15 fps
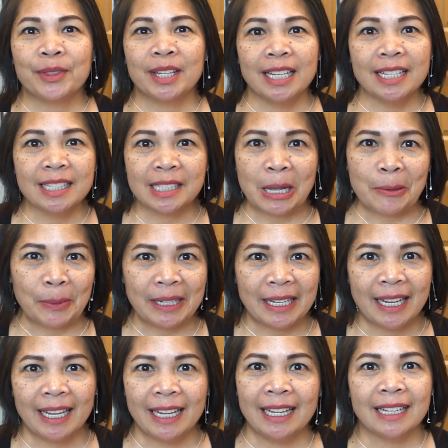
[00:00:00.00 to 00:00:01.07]
This
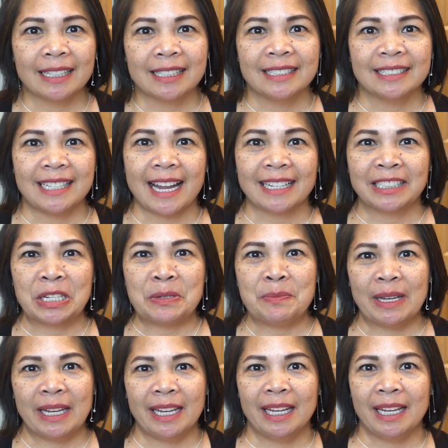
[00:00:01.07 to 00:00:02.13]
company contacted
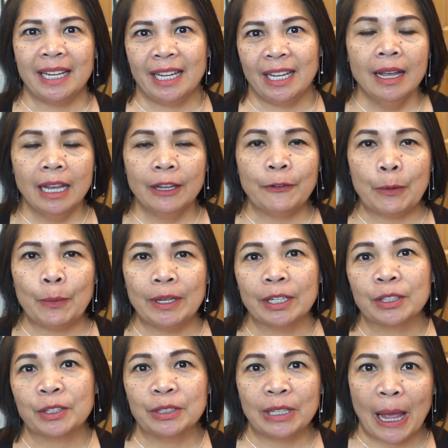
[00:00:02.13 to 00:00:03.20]
me if I want
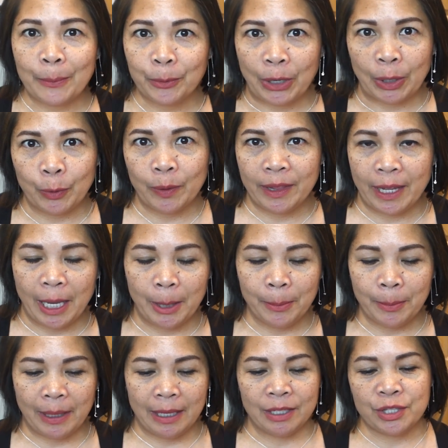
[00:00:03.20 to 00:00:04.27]
to collaborate with
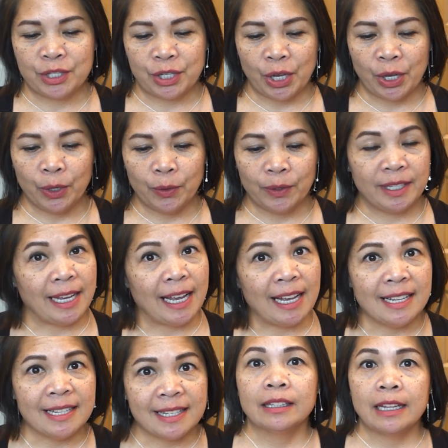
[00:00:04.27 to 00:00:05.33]
them, and so
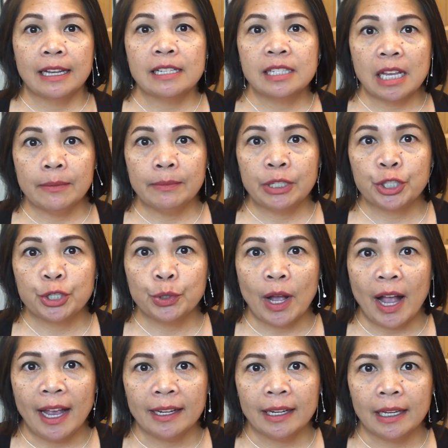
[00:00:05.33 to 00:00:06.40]
yes, they sent me 2
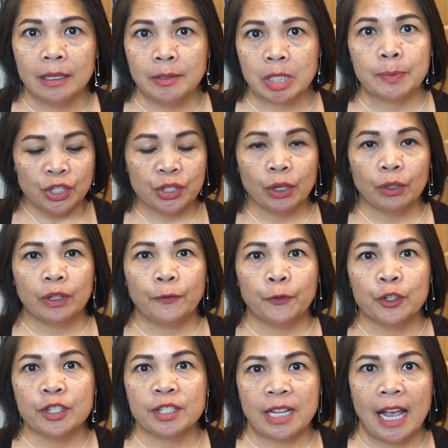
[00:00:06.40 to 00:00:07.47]
items. So the
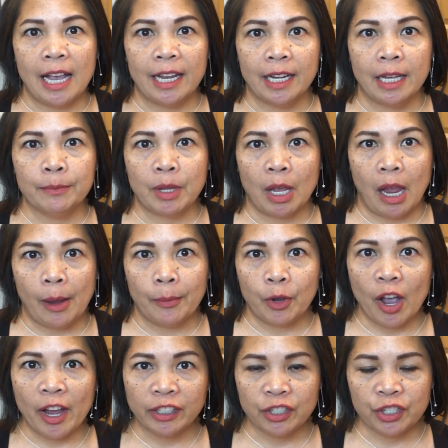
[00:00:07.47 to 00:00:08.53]
first item that I'm
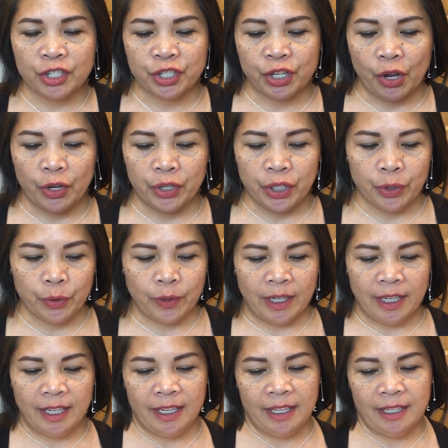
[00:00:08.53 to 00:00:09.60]
going to show you
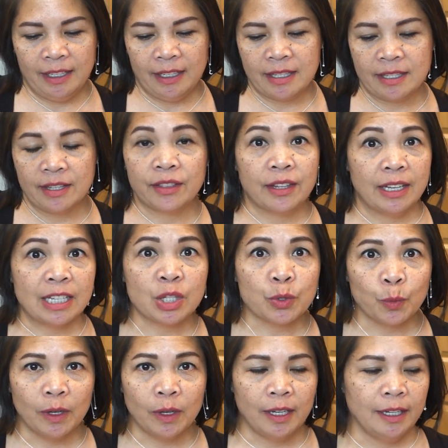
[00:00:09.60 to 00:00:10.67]
is this
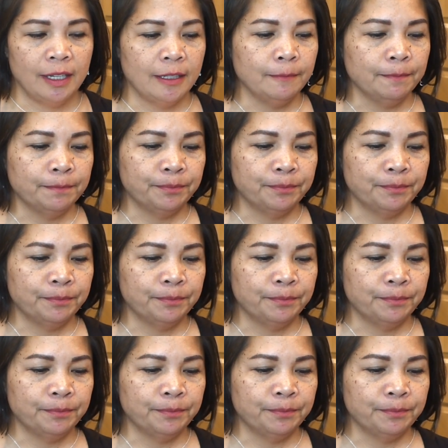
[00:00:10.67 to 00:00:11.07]
one.